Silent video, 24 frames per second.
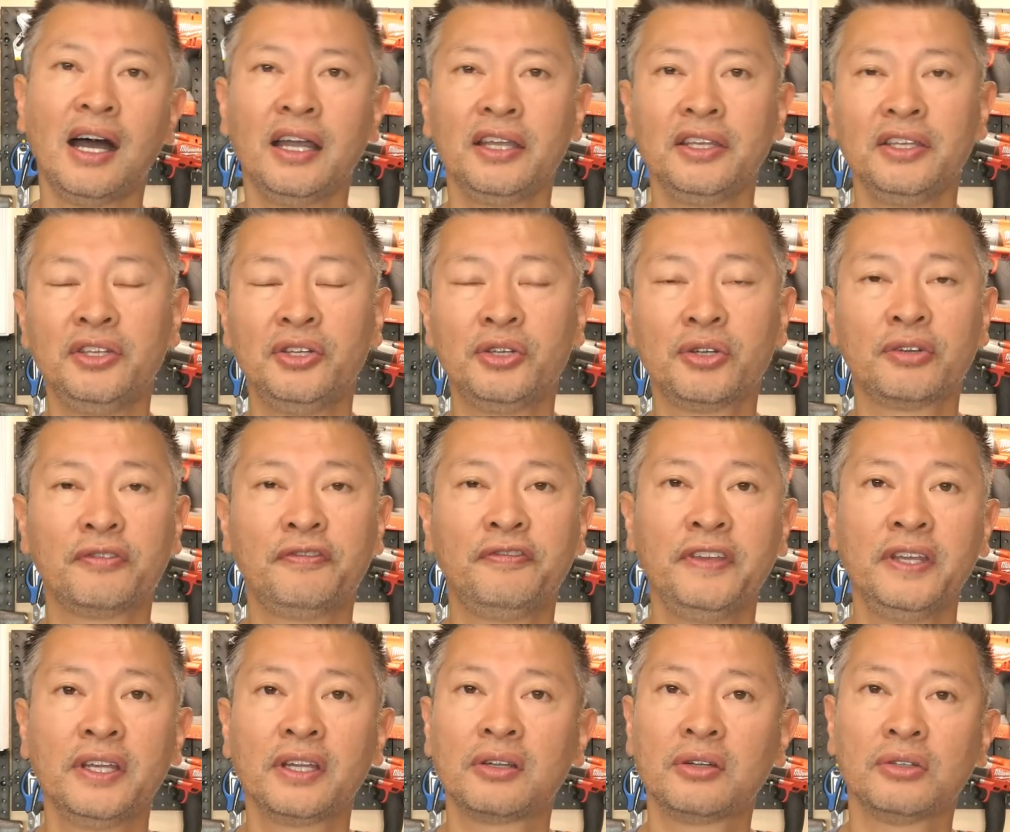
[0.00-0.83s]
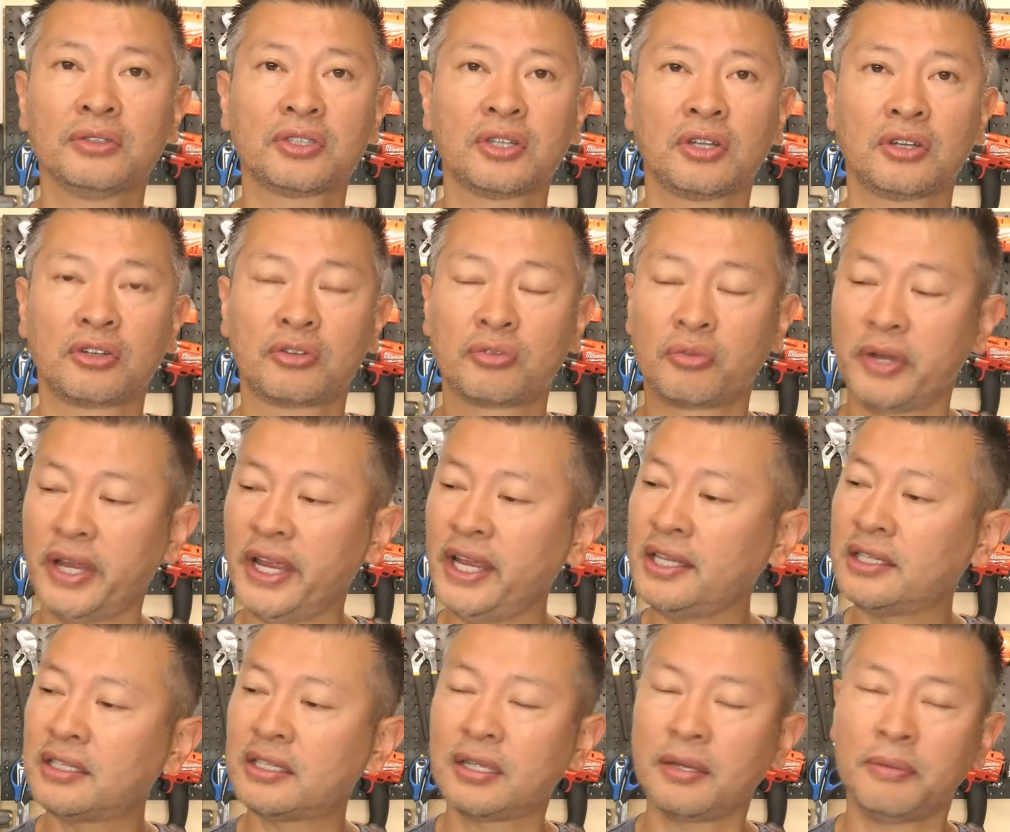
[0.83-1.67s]
your vehicles are
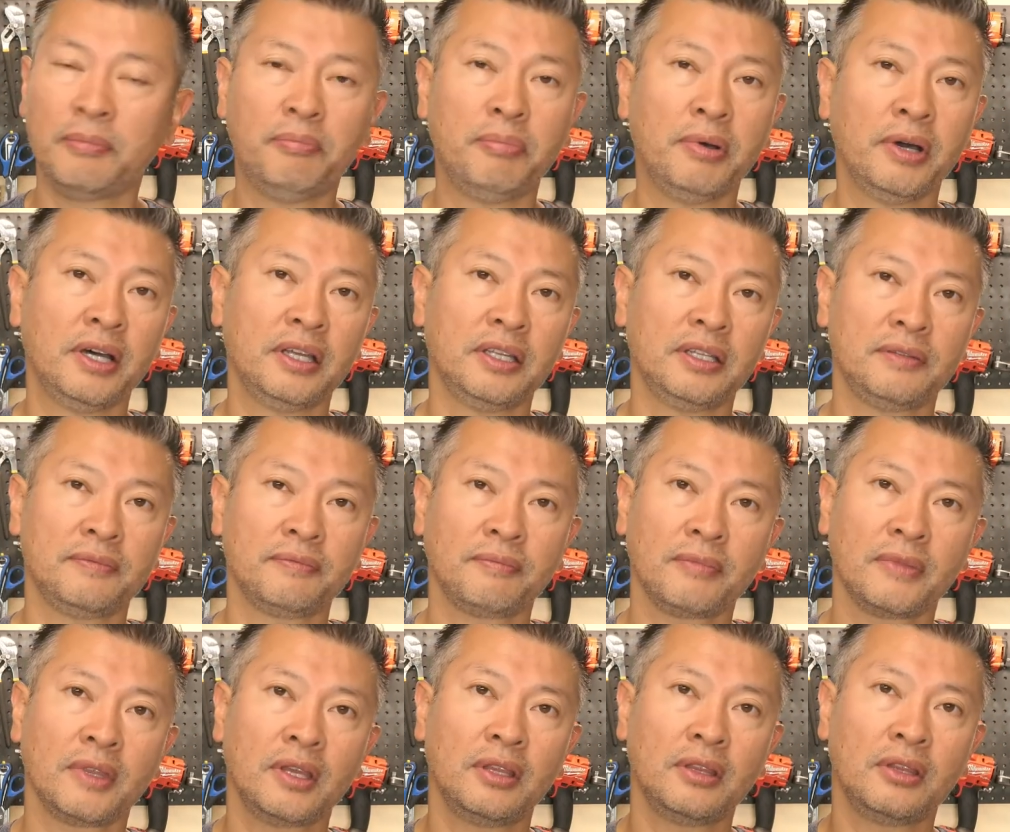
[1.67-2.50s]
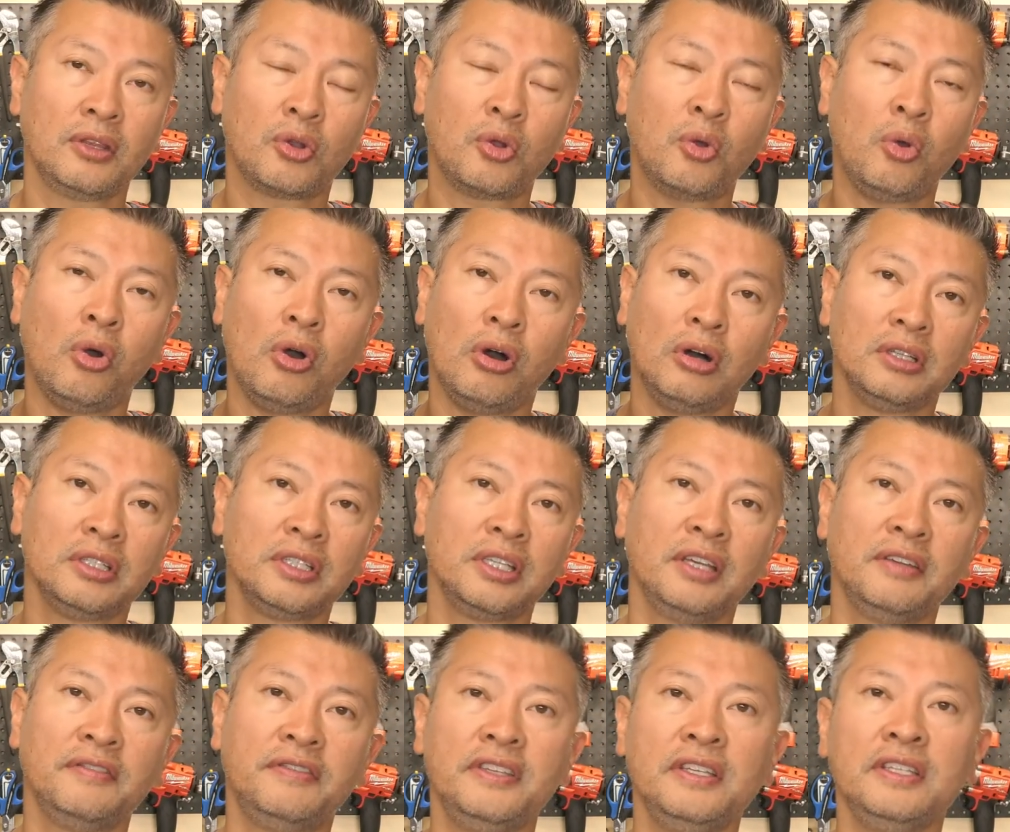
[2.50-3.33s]
great, but the
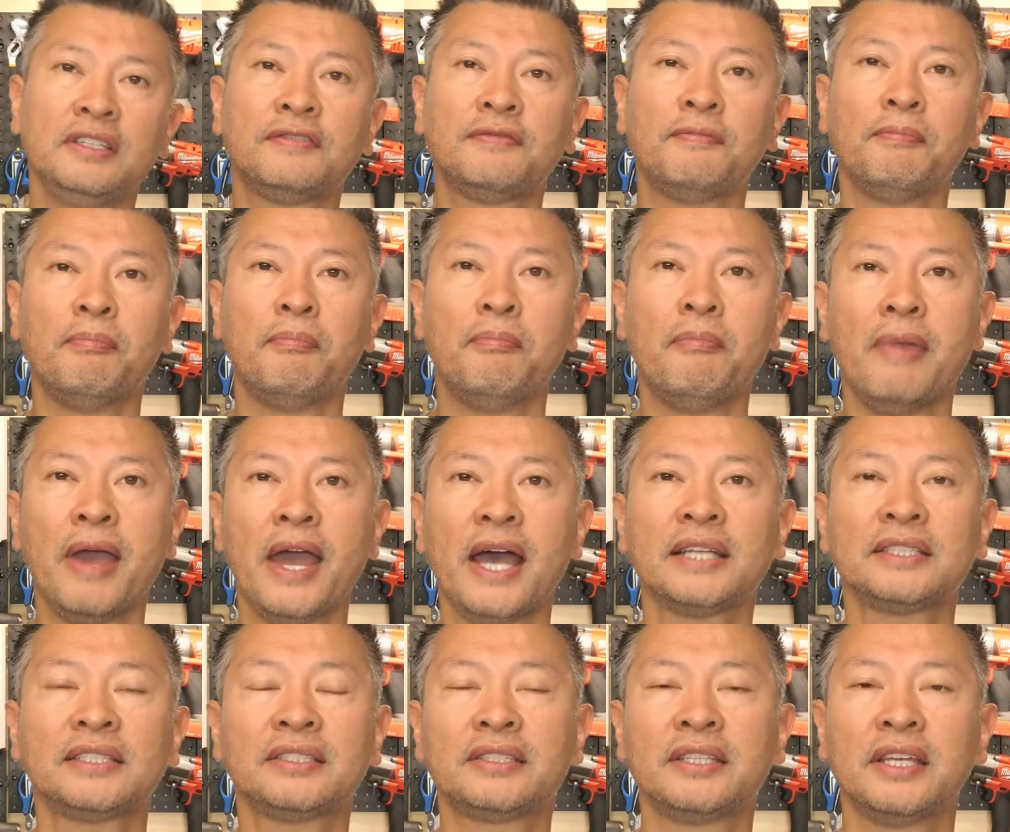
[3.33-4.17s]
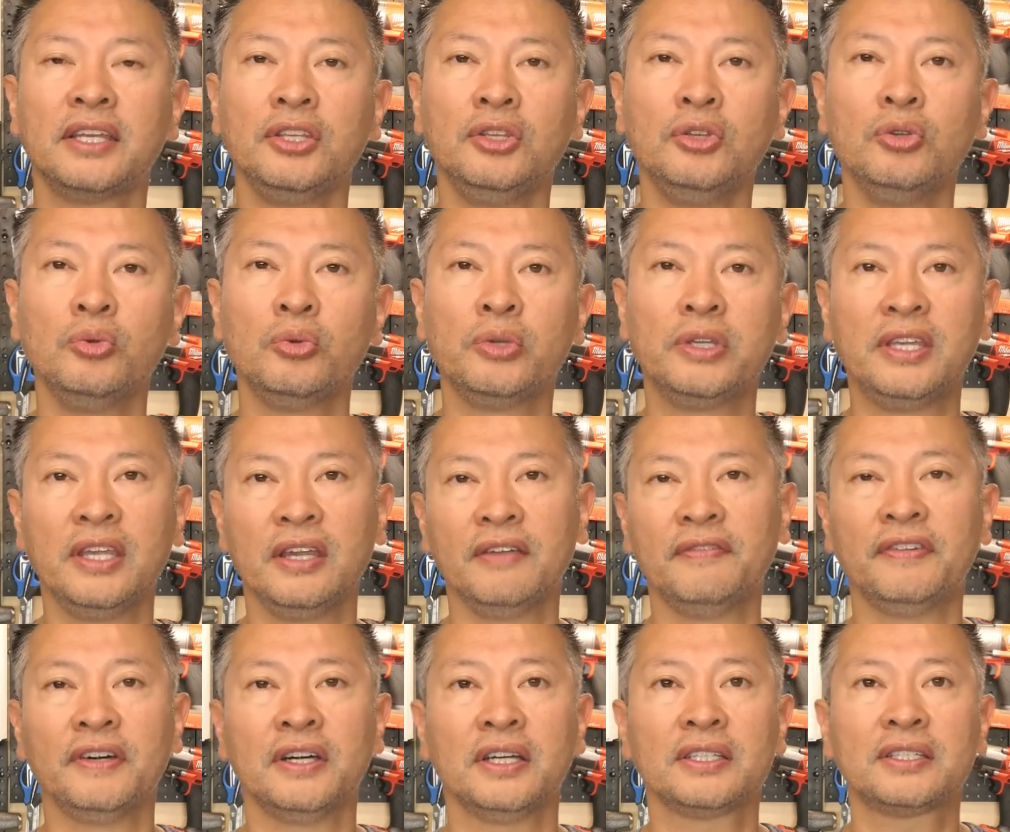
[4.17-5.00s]
quality of these mats that you
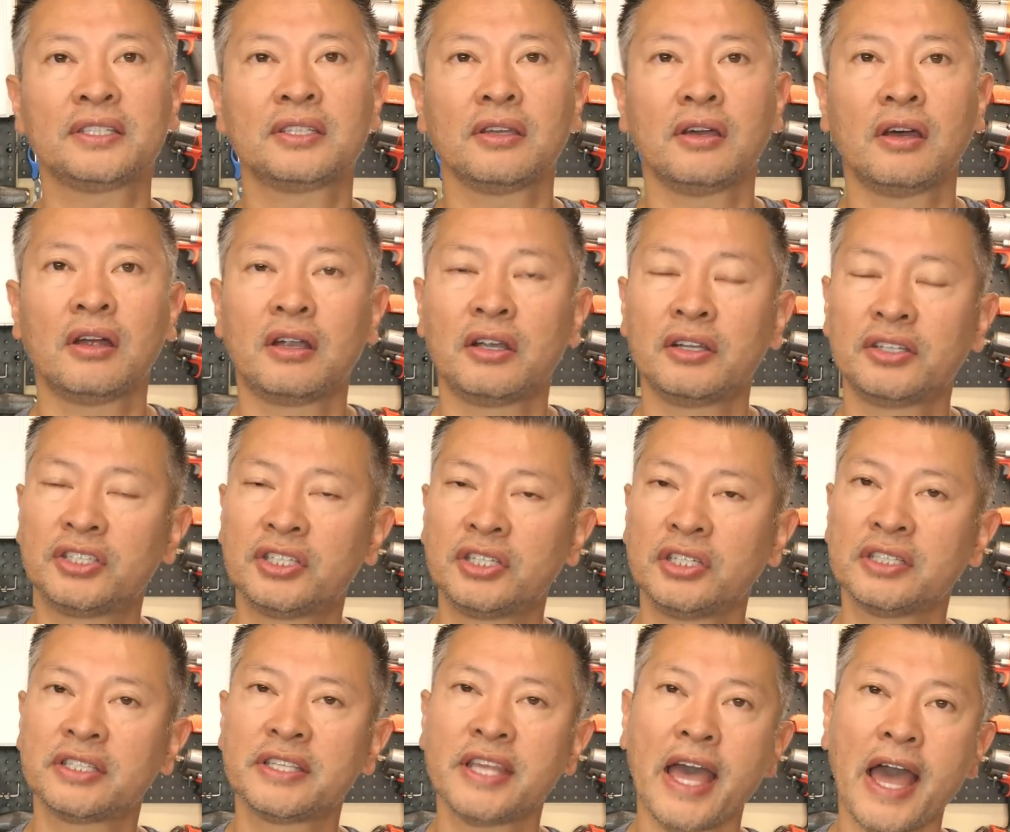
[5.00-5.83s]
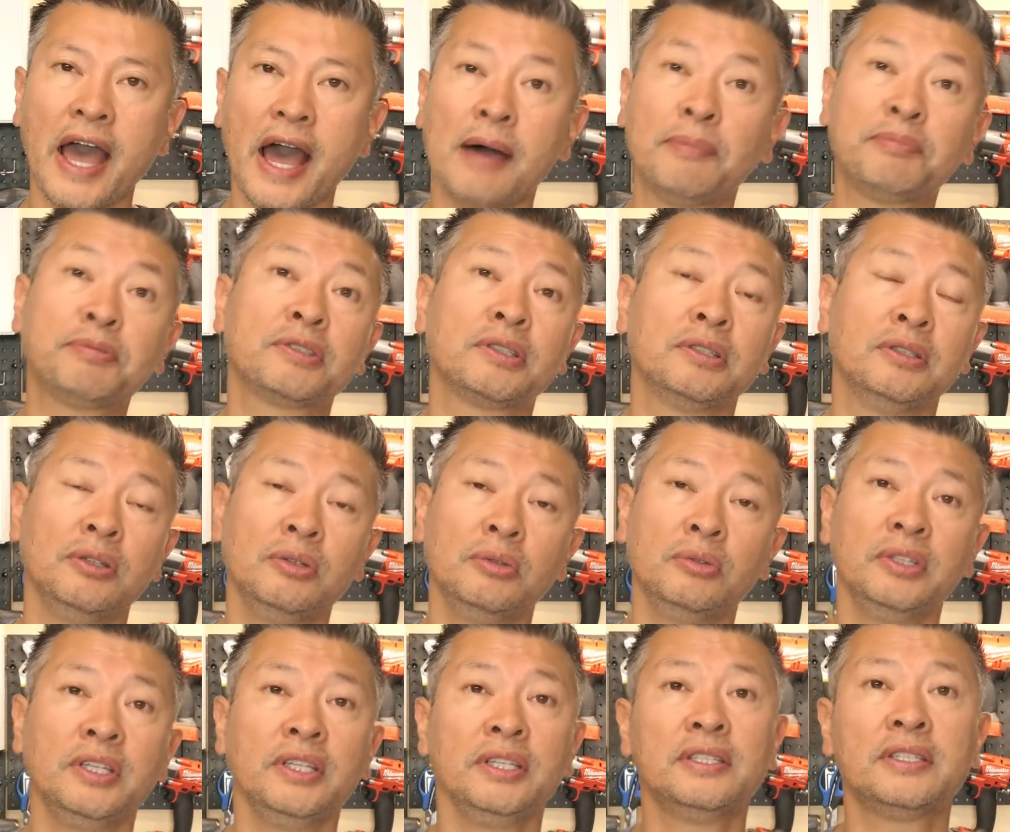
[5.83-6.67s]
give us are just
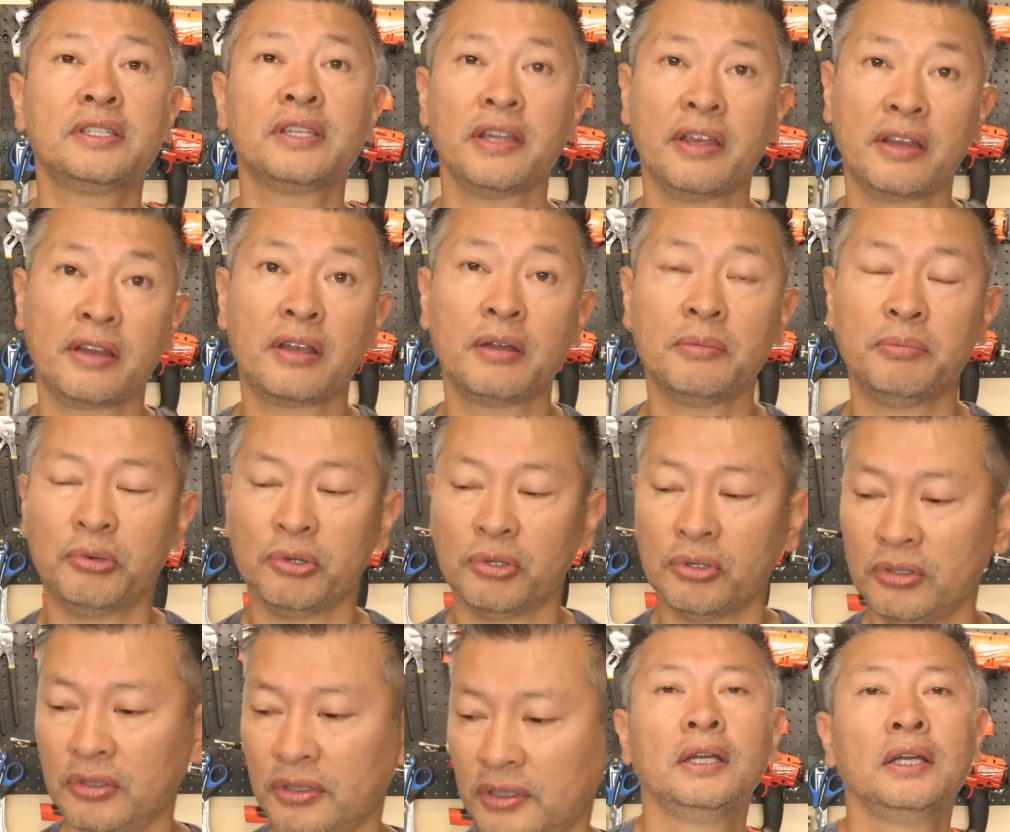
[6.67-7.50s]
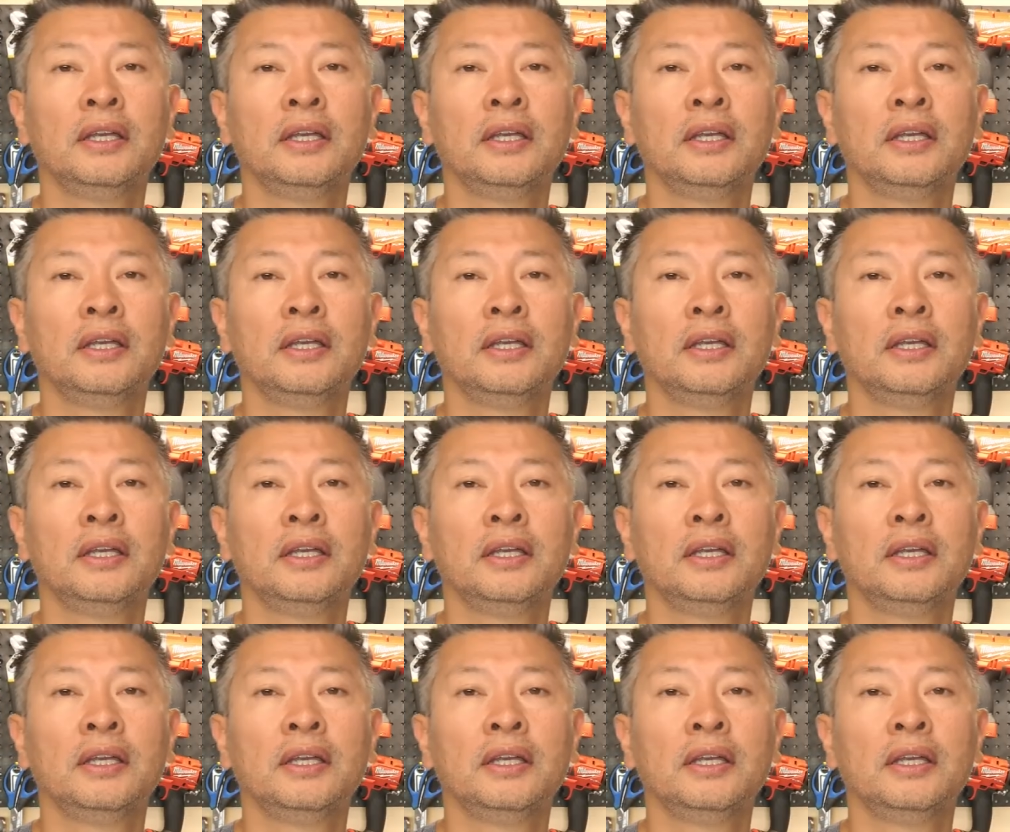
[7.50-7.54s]
absolutely terrible.